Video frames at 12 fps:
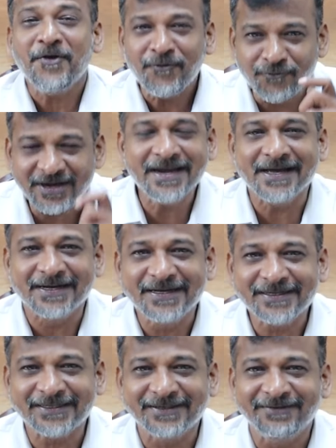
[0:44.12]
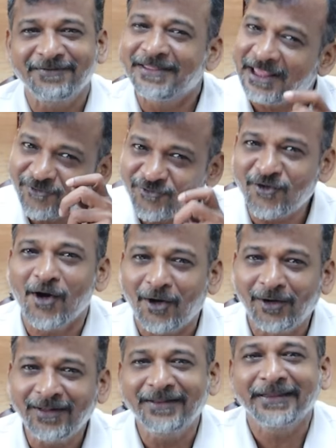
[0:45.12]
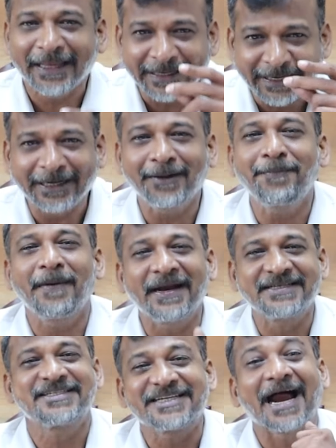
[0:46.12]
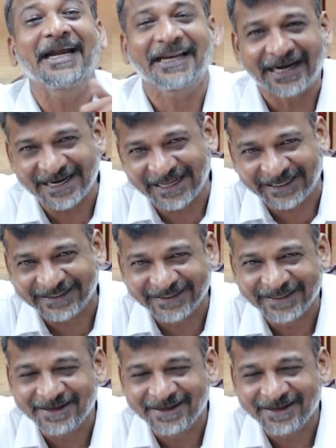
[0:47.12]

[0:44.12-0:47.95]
winners, when they fall, they get up and start running.